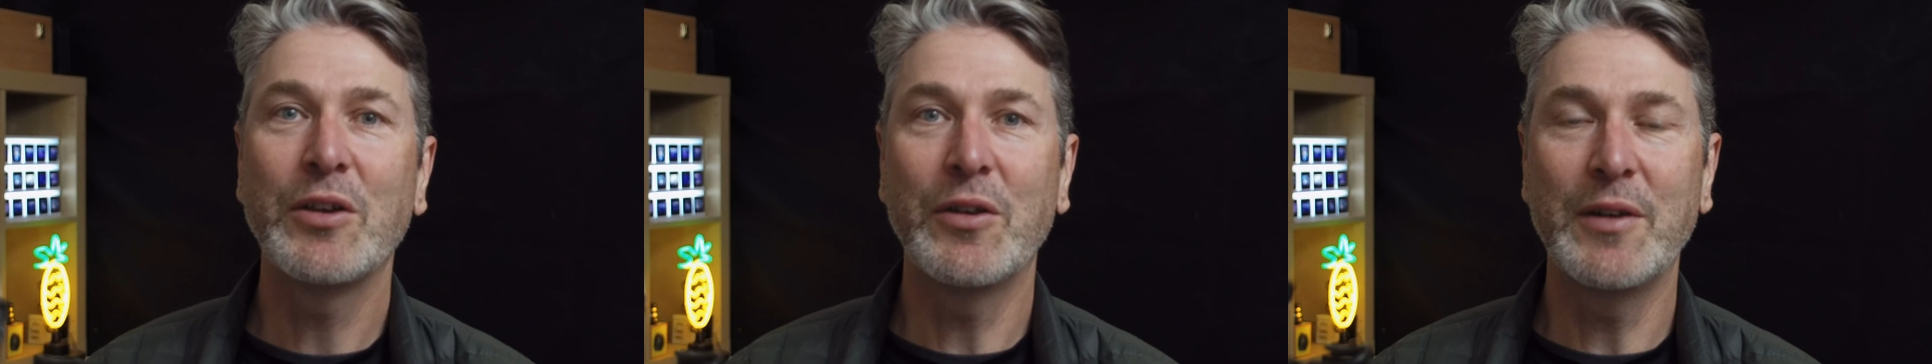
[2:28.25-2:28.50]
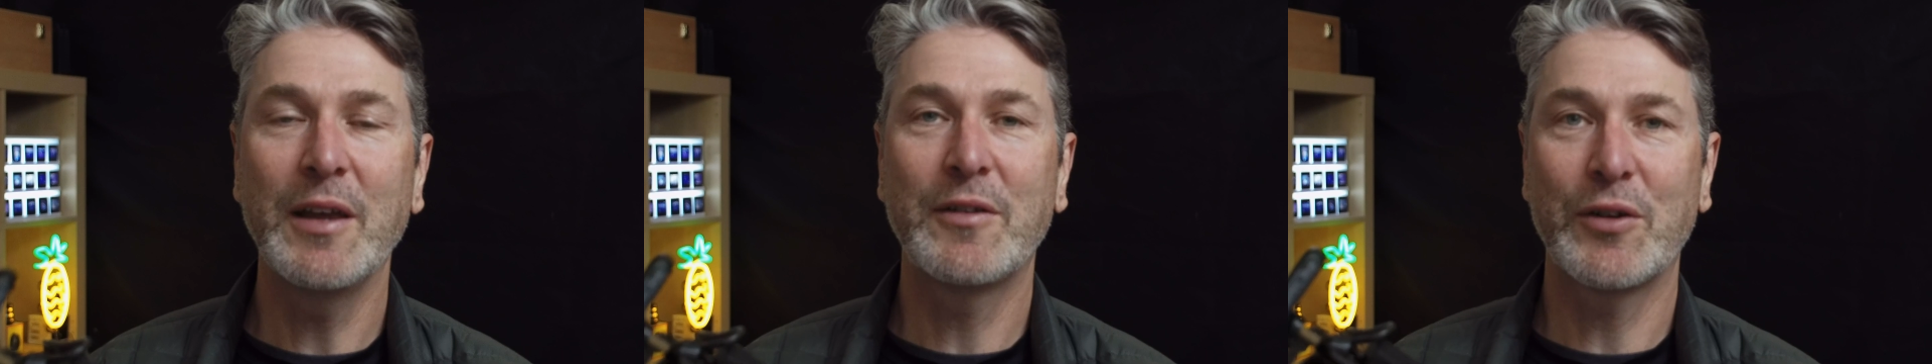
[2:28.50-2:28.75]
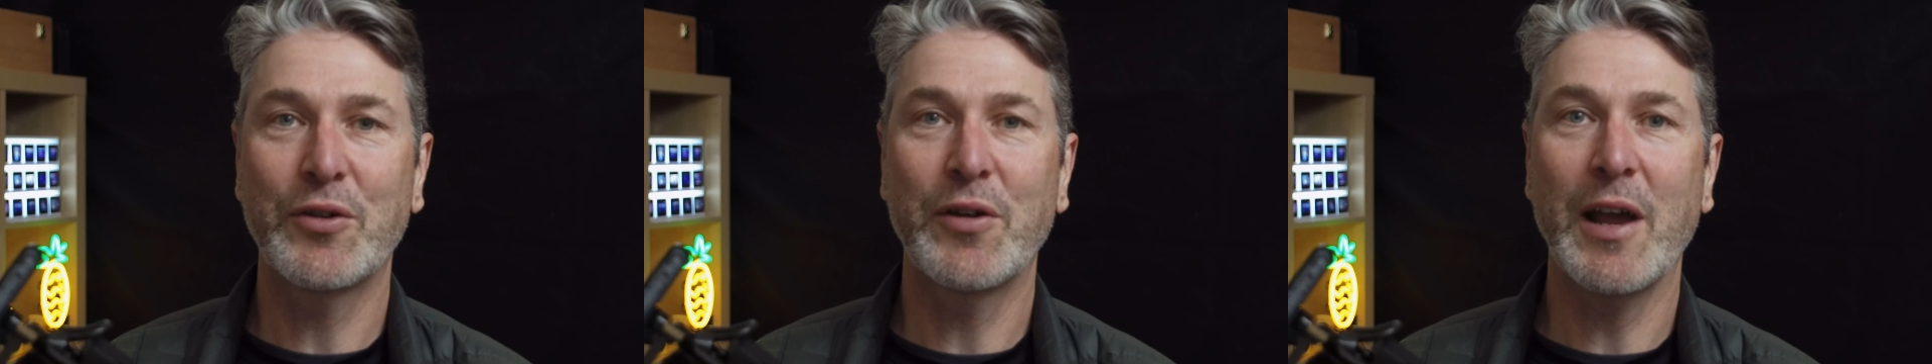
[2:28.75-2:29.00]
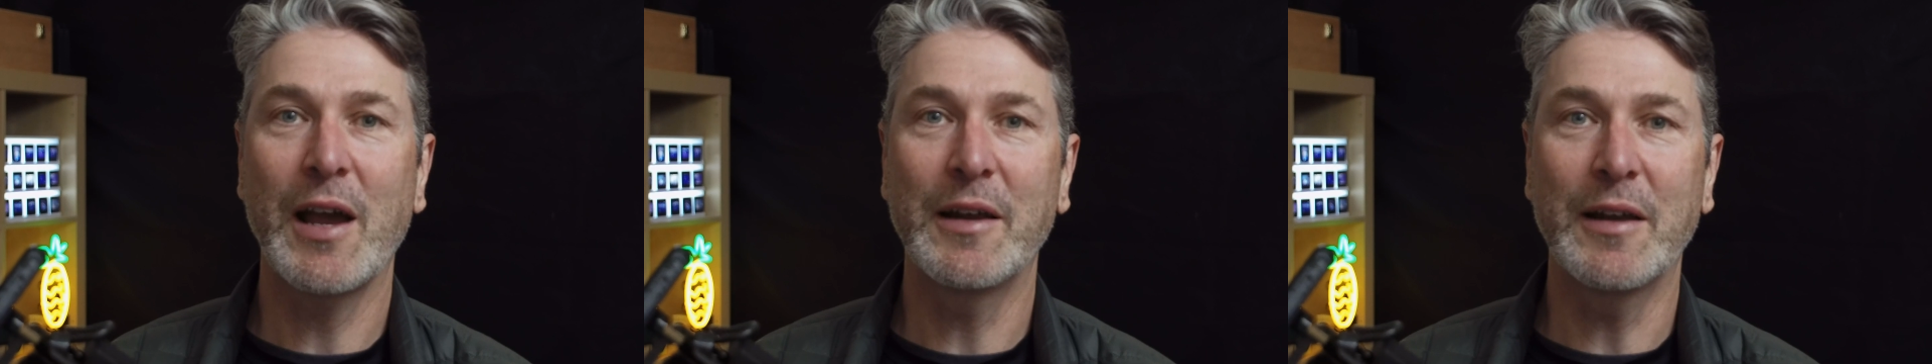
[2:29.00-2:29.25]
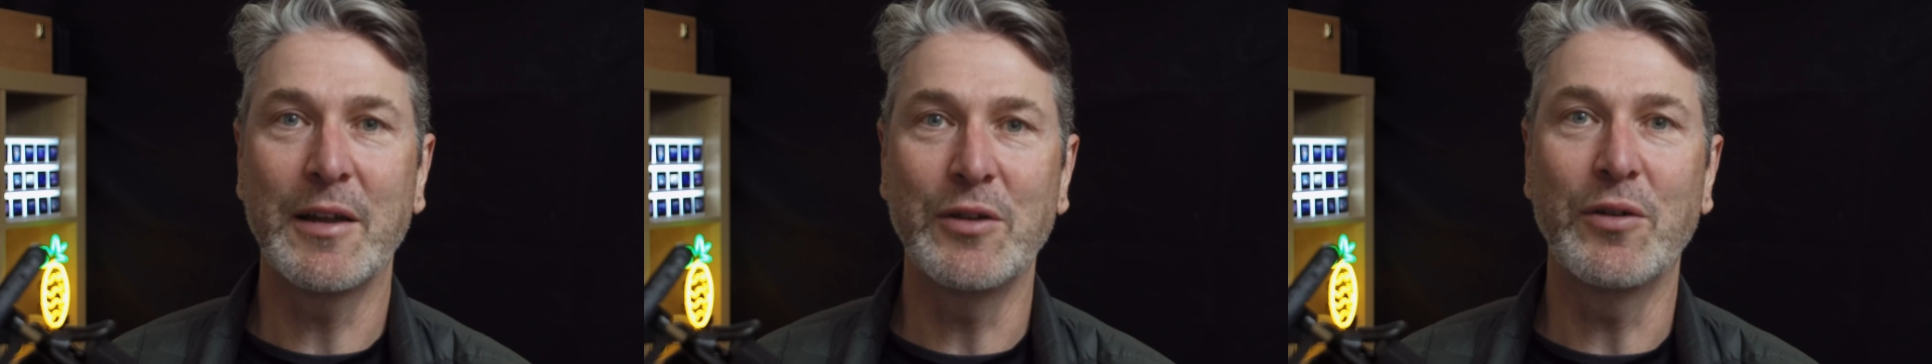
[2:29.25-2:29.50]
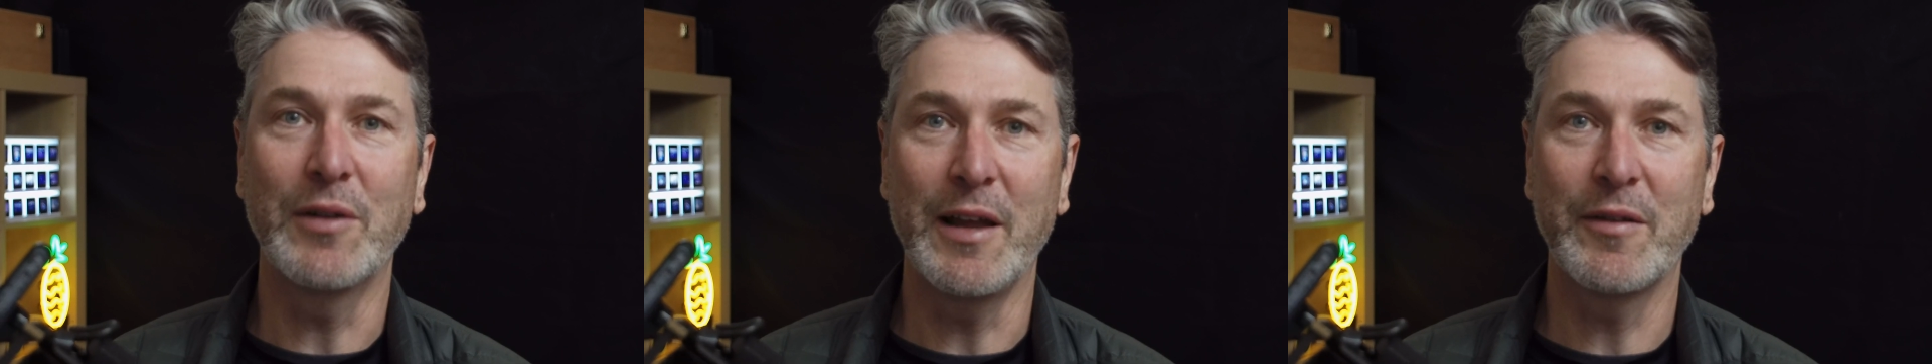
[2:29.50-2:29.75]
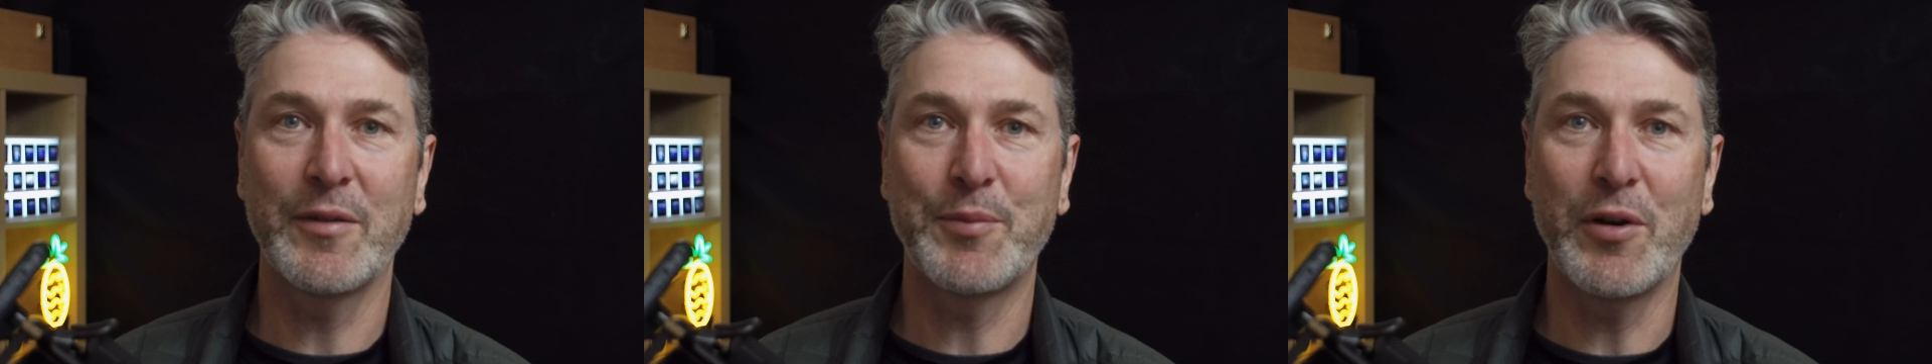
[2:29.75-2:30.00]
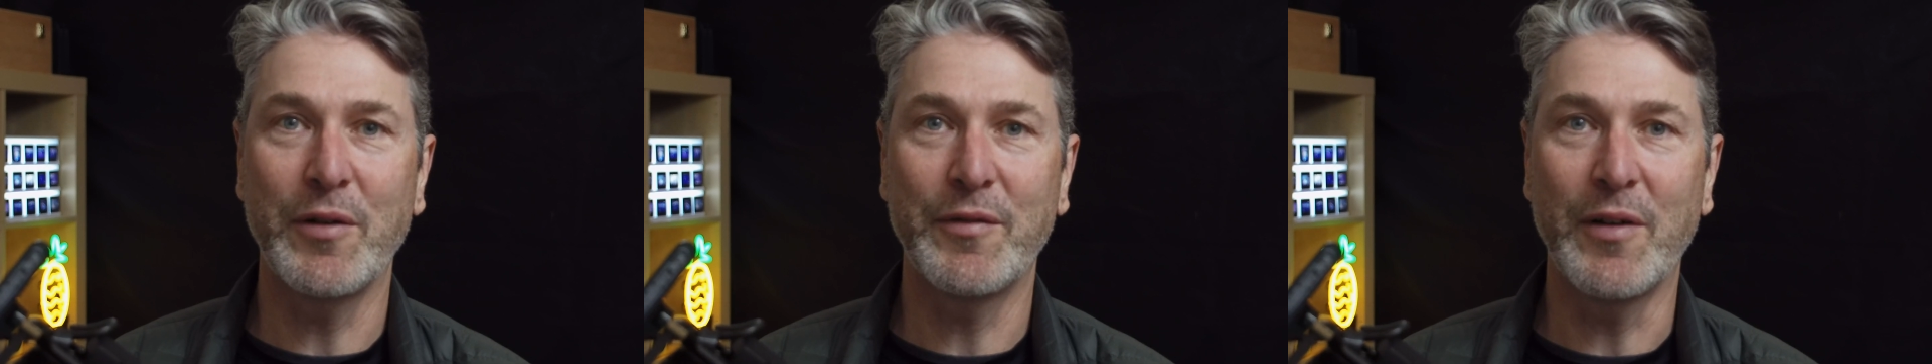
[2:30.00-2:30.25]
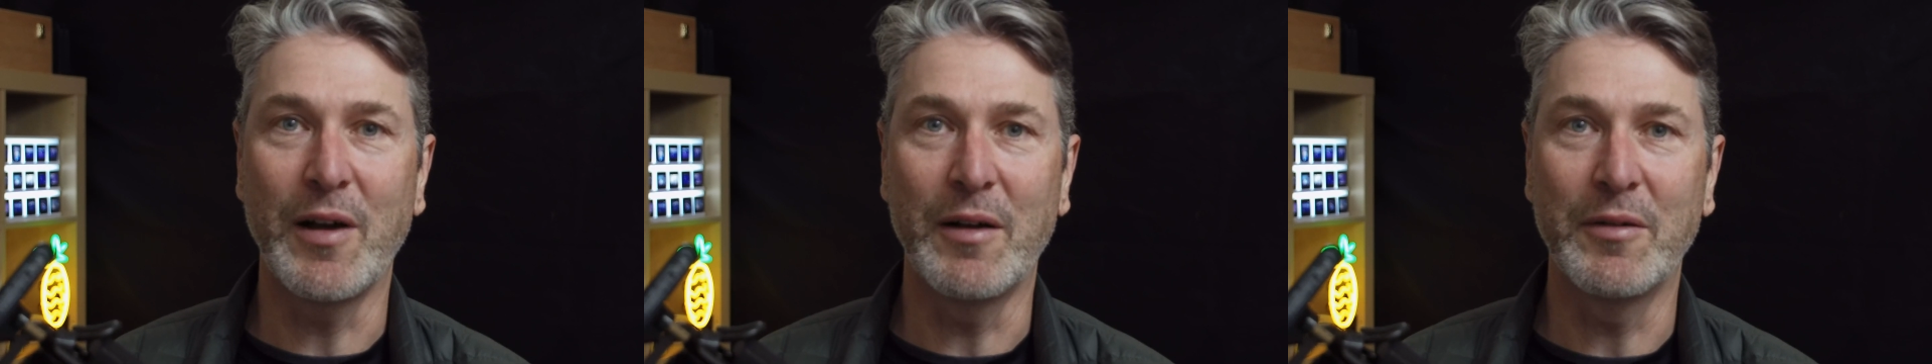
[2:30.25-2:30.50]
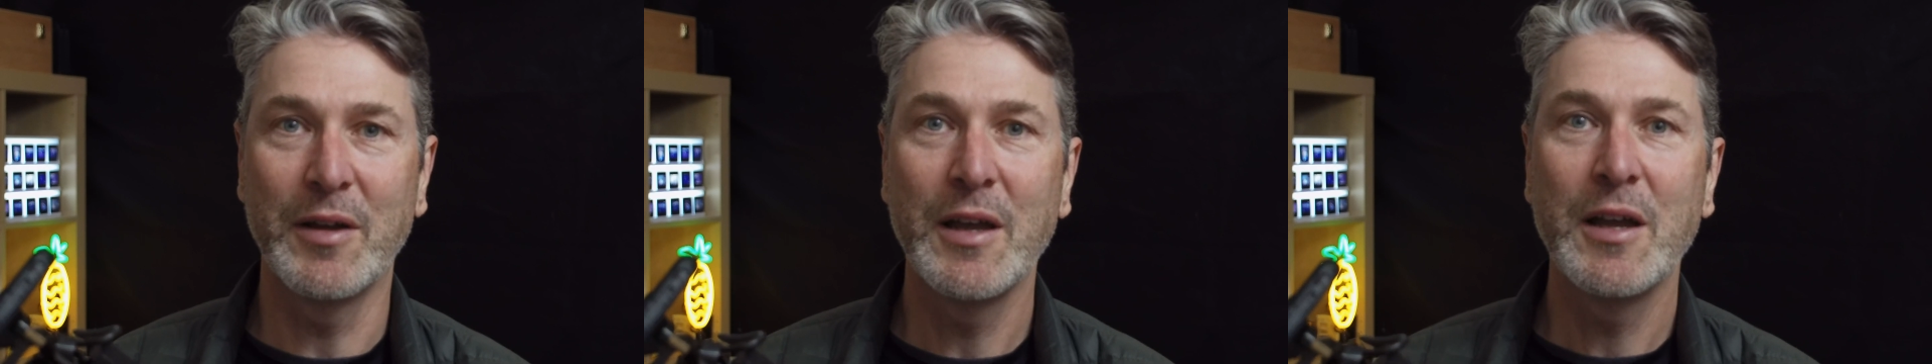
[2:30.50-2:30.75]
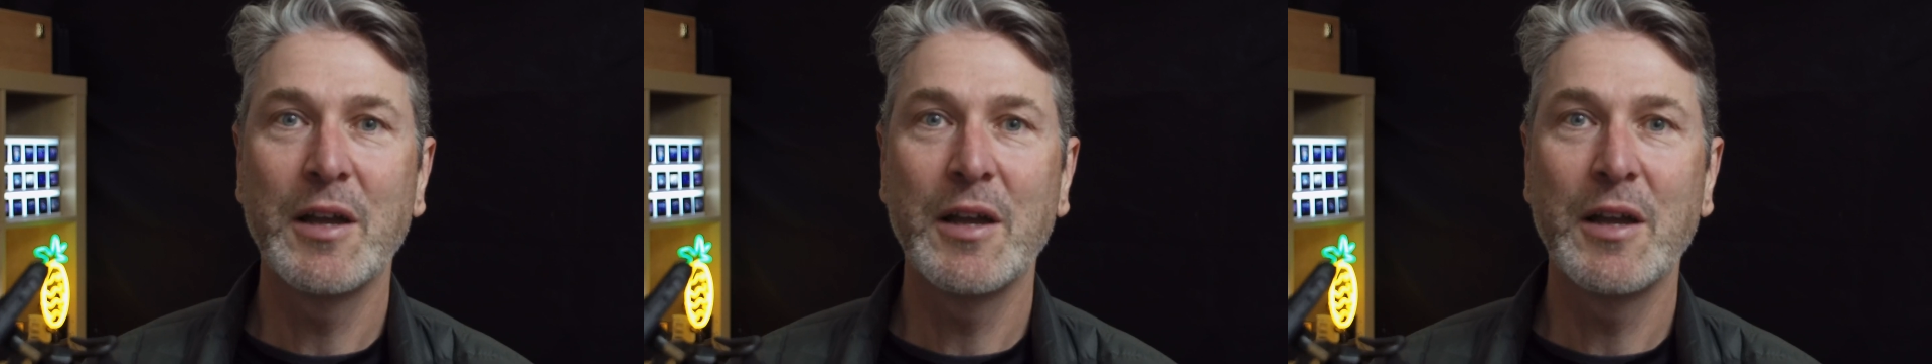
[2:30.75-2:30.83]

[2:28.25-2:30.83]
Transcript: you need to create a new lens profile.